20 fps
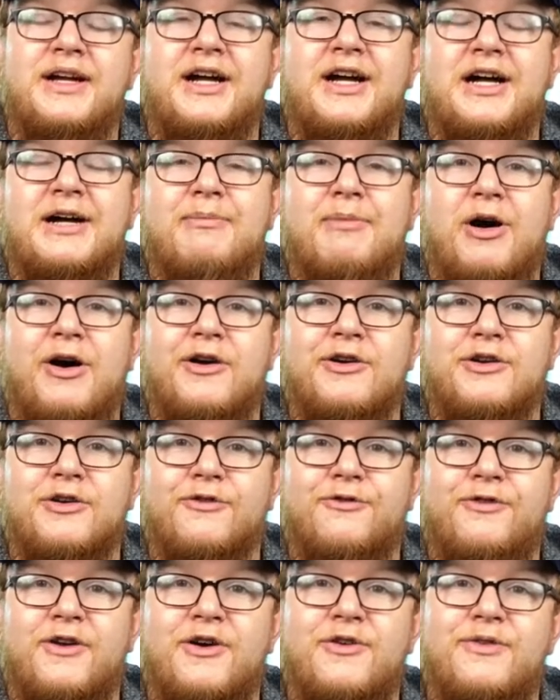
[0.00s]
on your
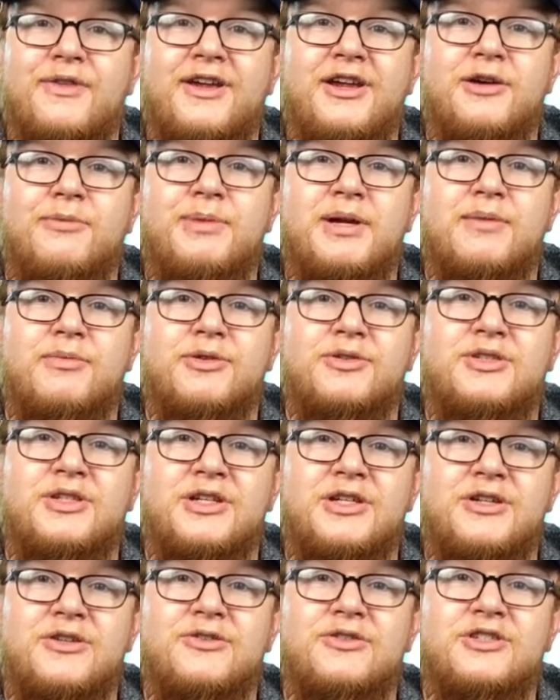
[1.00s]
phone that you'll be able to
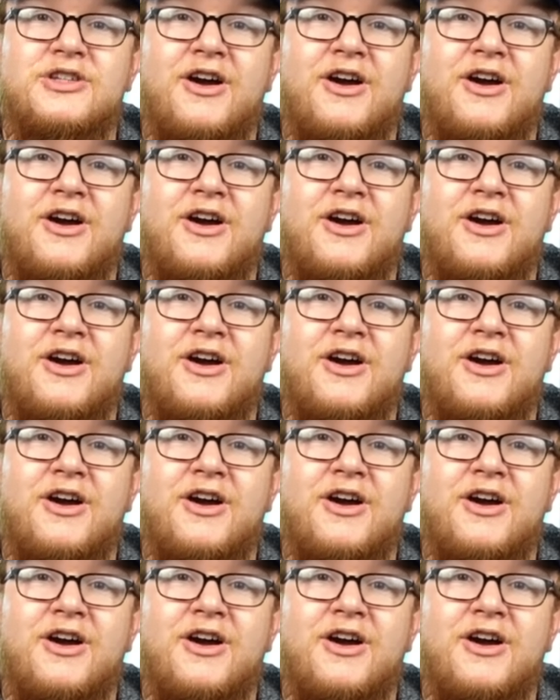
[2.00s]
use